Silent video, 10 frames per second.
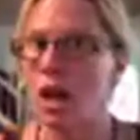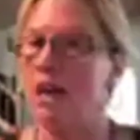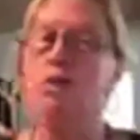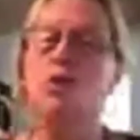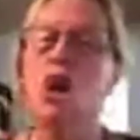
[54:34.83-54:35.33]
I
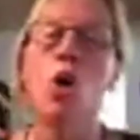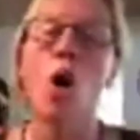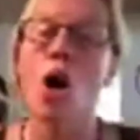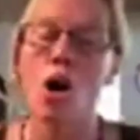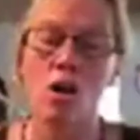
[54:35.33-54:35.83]
don't know
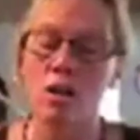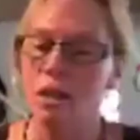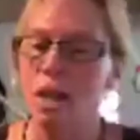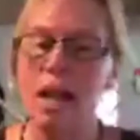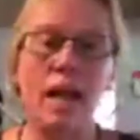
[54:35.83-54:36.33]
all.
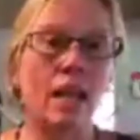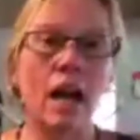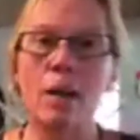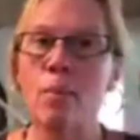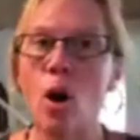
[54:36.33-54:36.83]
And
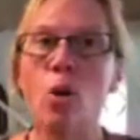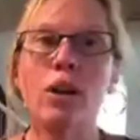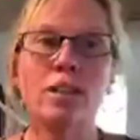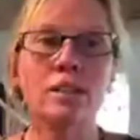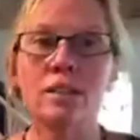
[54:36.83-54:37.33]
I'm
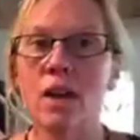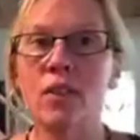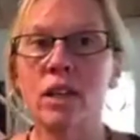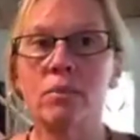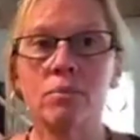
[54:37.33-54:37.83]
always
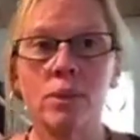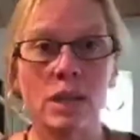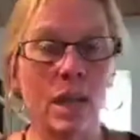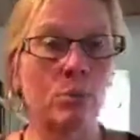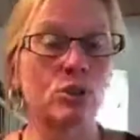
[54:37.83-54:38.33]
loving
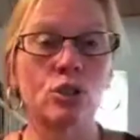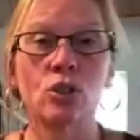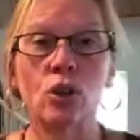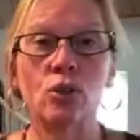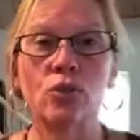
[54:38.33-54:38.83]
being able to
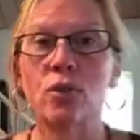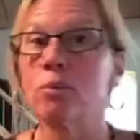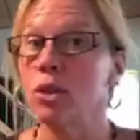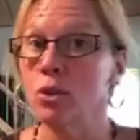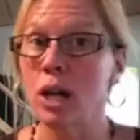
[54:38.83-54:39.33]
learn
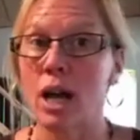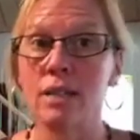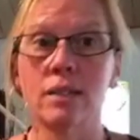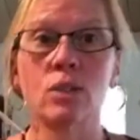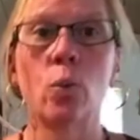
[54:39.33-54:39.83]
from you
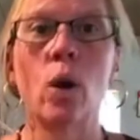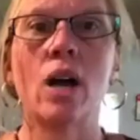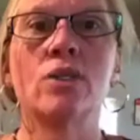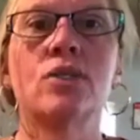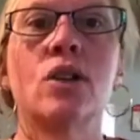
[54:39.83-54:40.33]
guys as
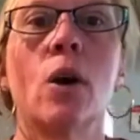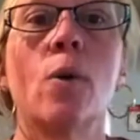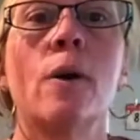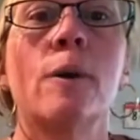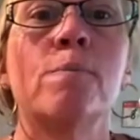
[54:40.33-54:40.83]
well.
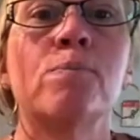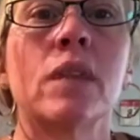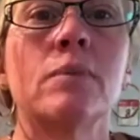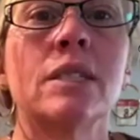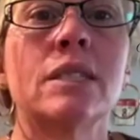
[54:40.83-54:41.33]
So
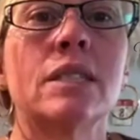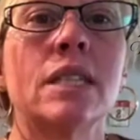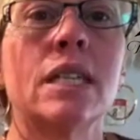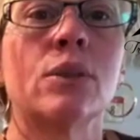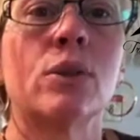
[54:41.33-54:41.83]
let me
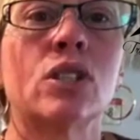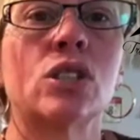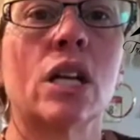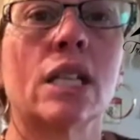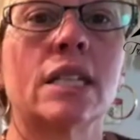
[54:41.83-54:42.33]
see what
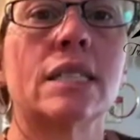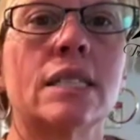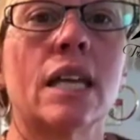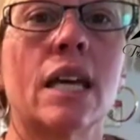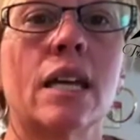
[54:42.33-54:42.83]
Shelly
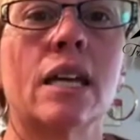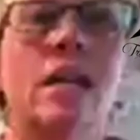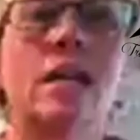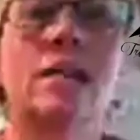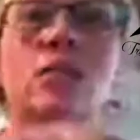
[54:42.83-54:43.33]

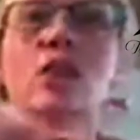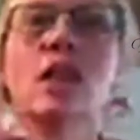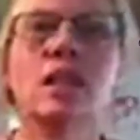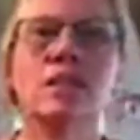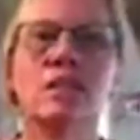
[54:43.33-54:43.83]
says.
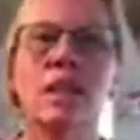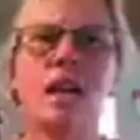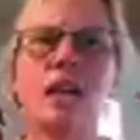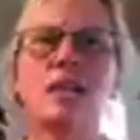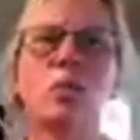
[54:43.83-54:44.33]
Shelly
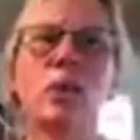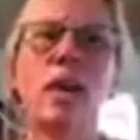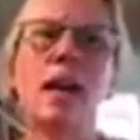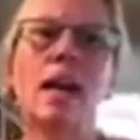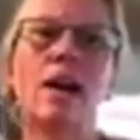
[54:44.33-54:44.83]
says,
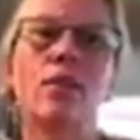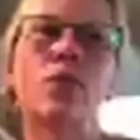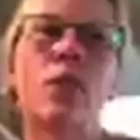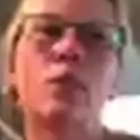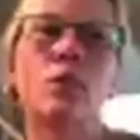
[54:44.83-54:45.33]
we have
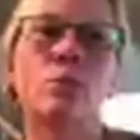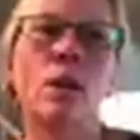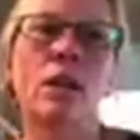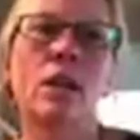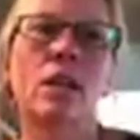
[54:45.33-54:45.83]
a farmer's
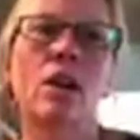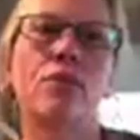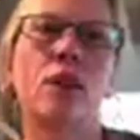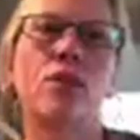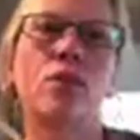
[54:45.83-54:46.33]
market
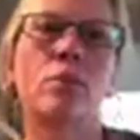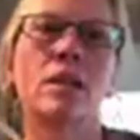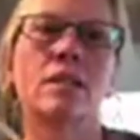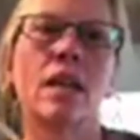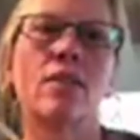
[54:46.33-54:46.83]
not far from
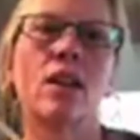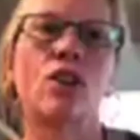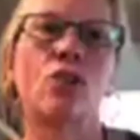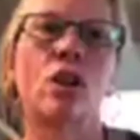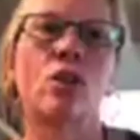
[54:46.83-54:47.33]
us, and
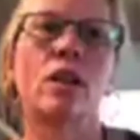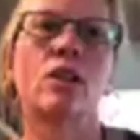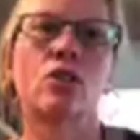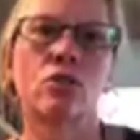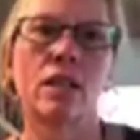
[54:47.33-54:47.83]
they grow
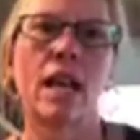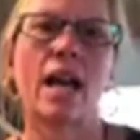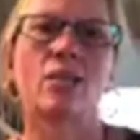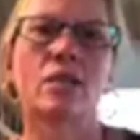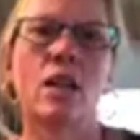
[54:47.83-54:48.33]
in a
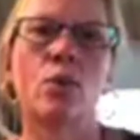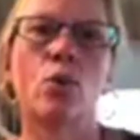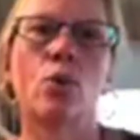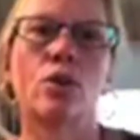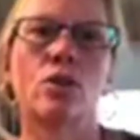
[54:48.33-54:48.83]
greenhouse. They
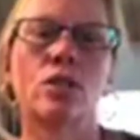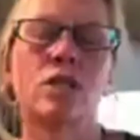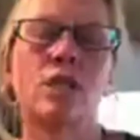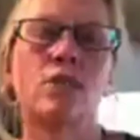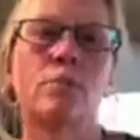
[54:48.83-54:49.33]
will order
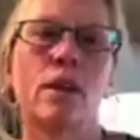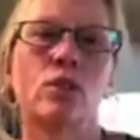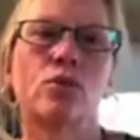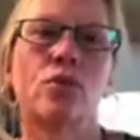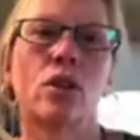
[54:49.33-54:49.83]
stuff
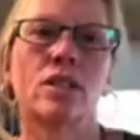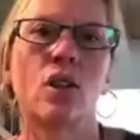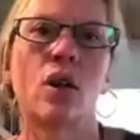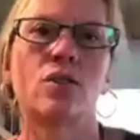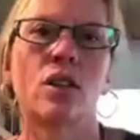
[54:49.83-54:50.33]
special for us
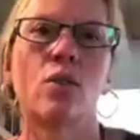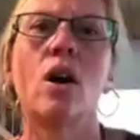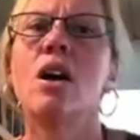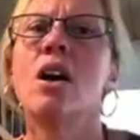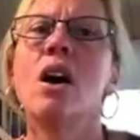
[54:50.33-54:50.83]
also.
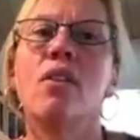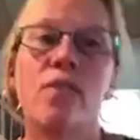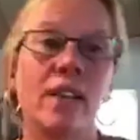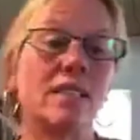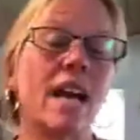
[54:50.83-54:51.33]

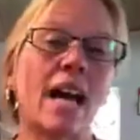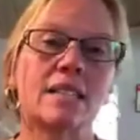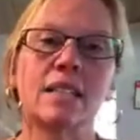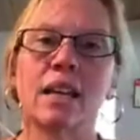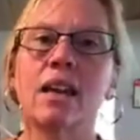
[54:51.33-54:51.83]

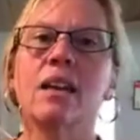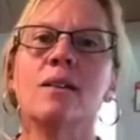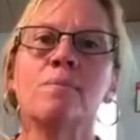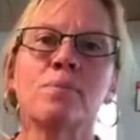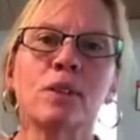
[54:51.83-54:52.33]
Fantastic.
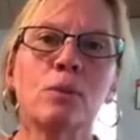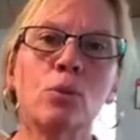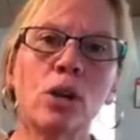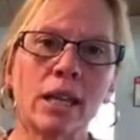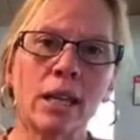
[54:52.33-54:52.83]

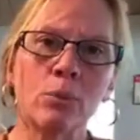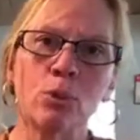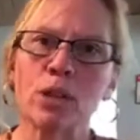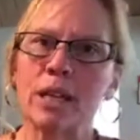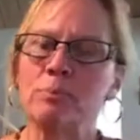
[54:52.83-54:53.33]
Good morning,
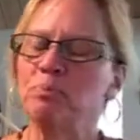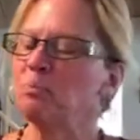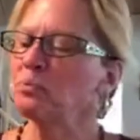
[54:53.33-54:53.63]
Kimberly.